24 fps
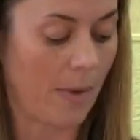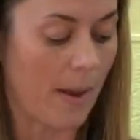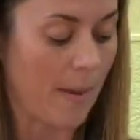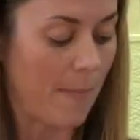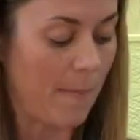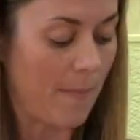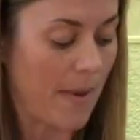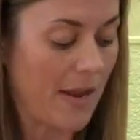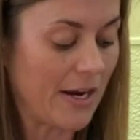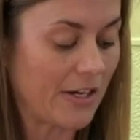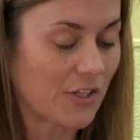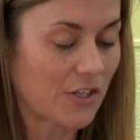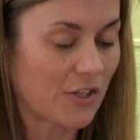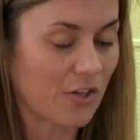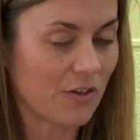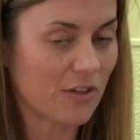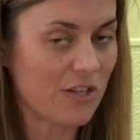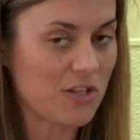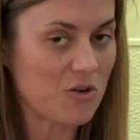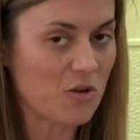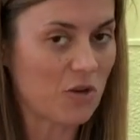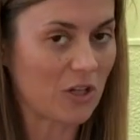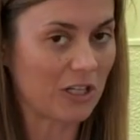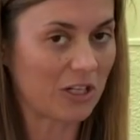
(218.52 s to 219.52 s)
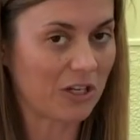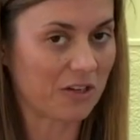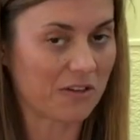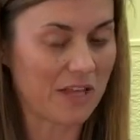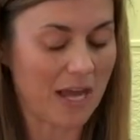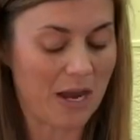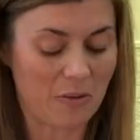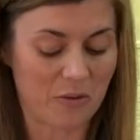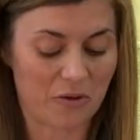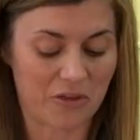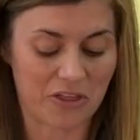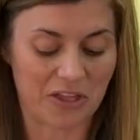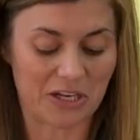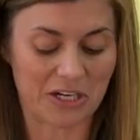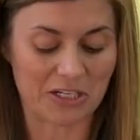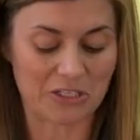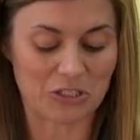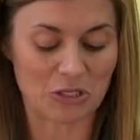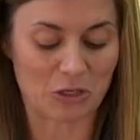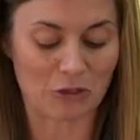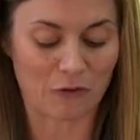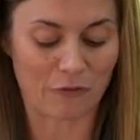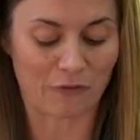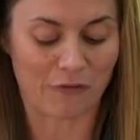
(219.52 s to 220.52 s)
make sure that you clear that with an
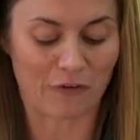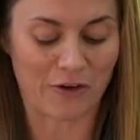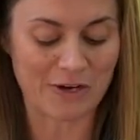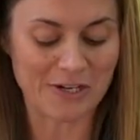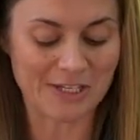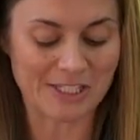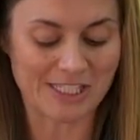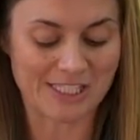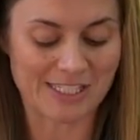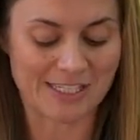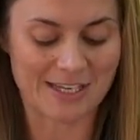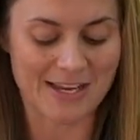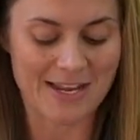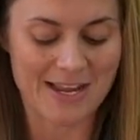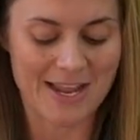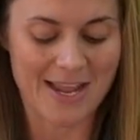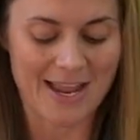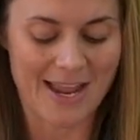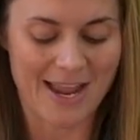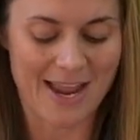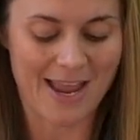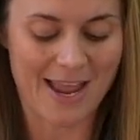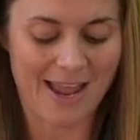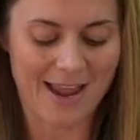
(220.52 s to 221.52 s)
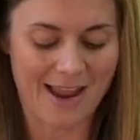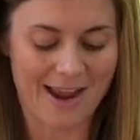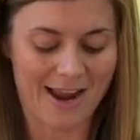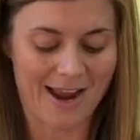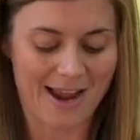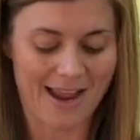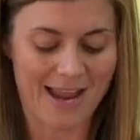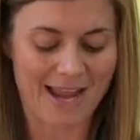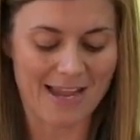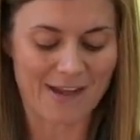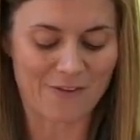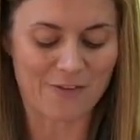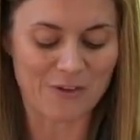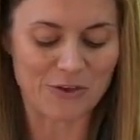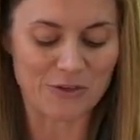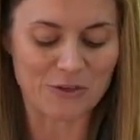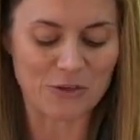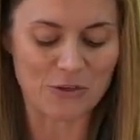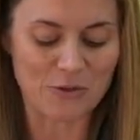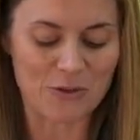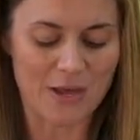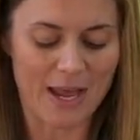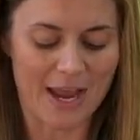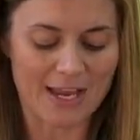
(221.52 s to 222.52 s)
adult first. And if you
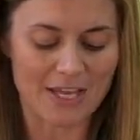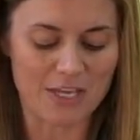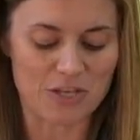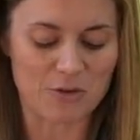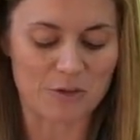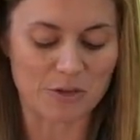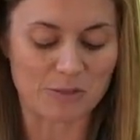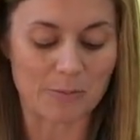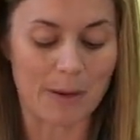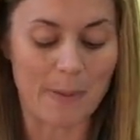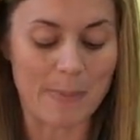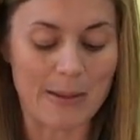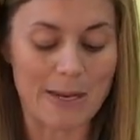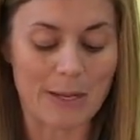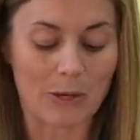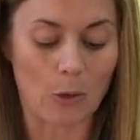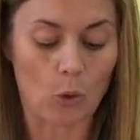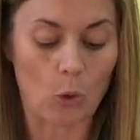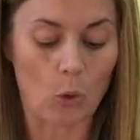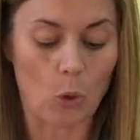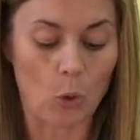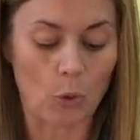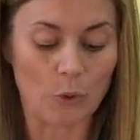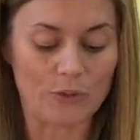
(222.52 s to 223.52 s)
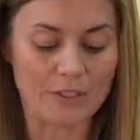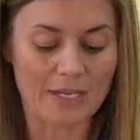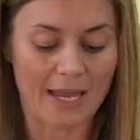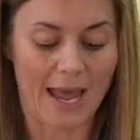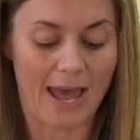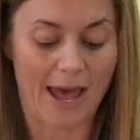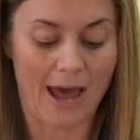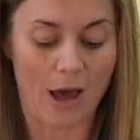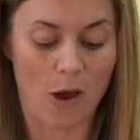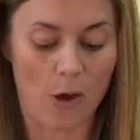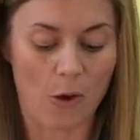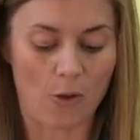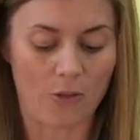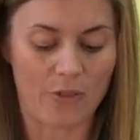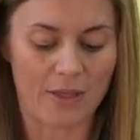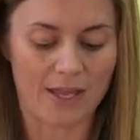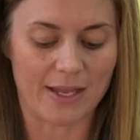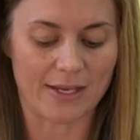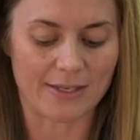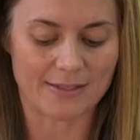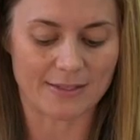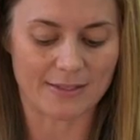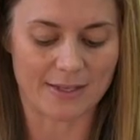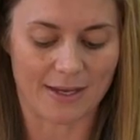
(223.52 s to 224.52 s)
do that, use maybe an old towel
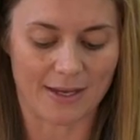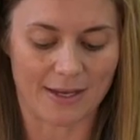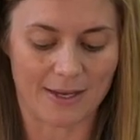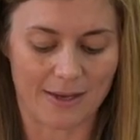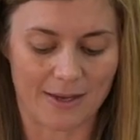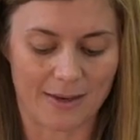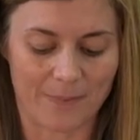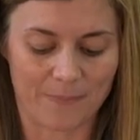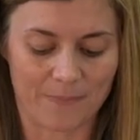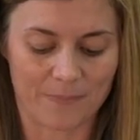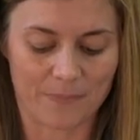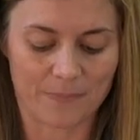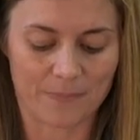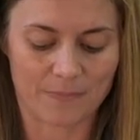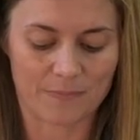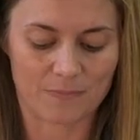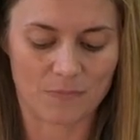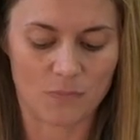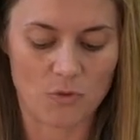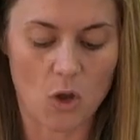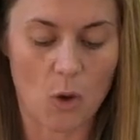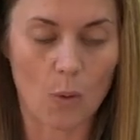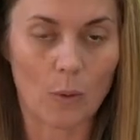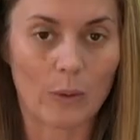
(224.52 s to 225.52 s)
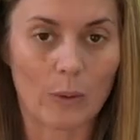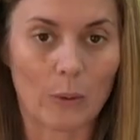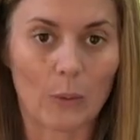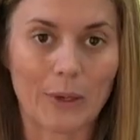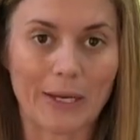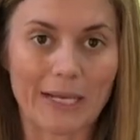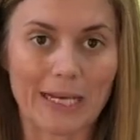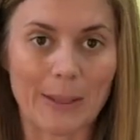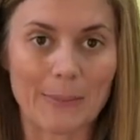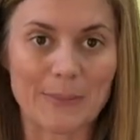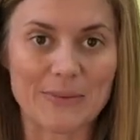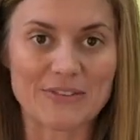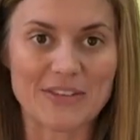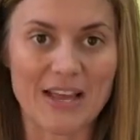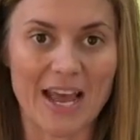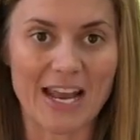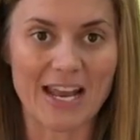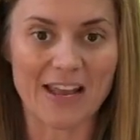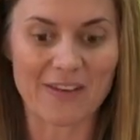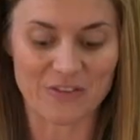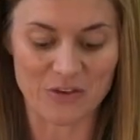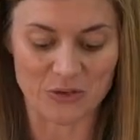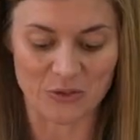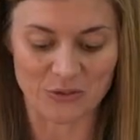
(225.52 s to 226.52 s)
that no one will get upset
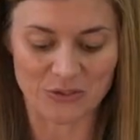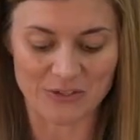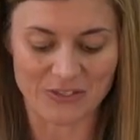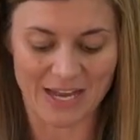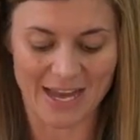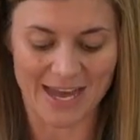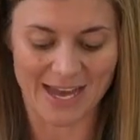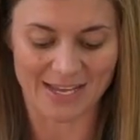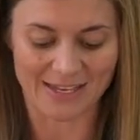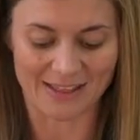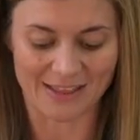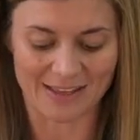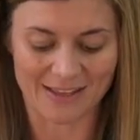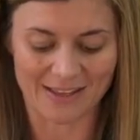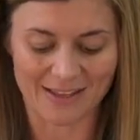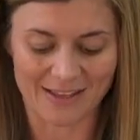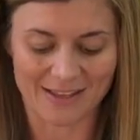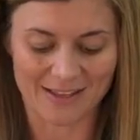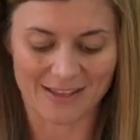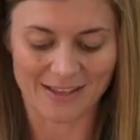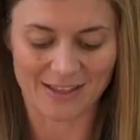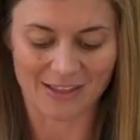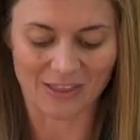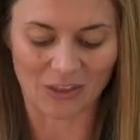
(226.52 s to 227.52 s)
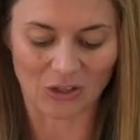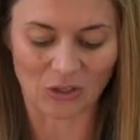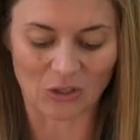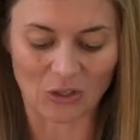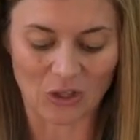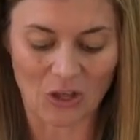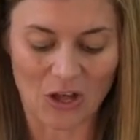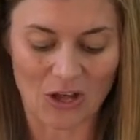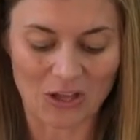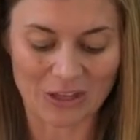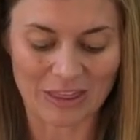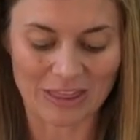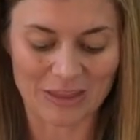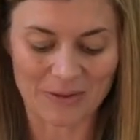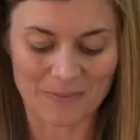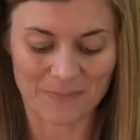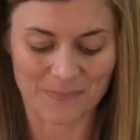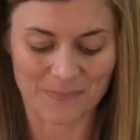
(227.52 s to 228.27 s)
if you stain the cloth.